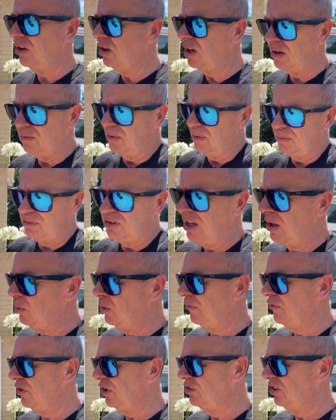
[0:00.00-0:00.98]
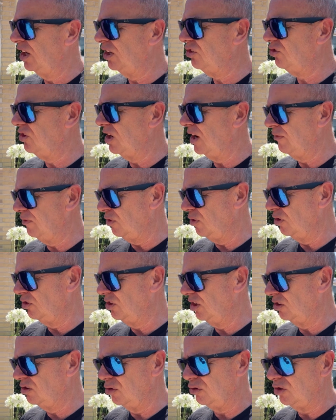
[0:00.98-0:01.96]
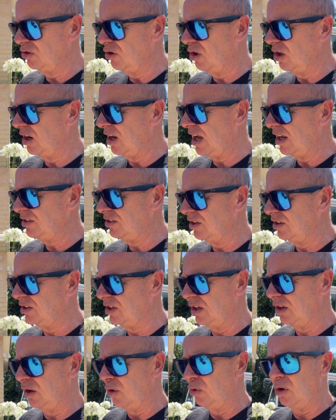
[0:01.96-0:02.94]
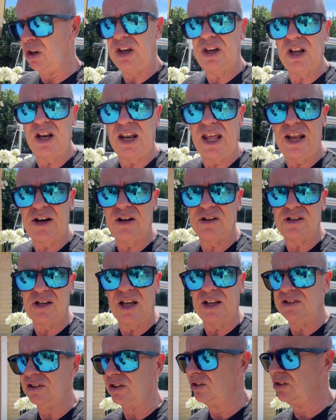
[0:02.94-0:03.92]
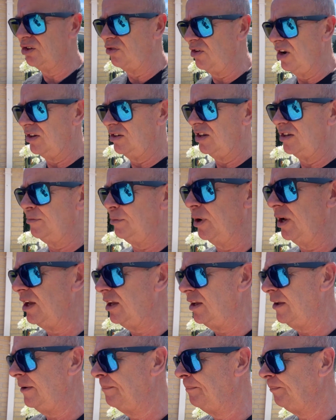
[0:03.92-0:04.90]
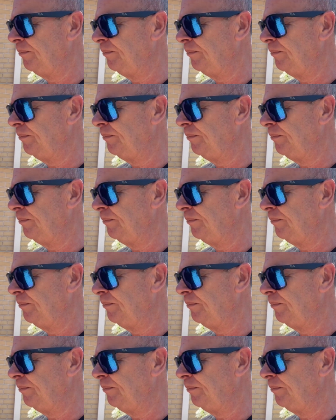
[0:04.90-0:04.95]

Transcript: You can take one for a test drive. As long as you've got a license. You only need a learner's license to ride this bike.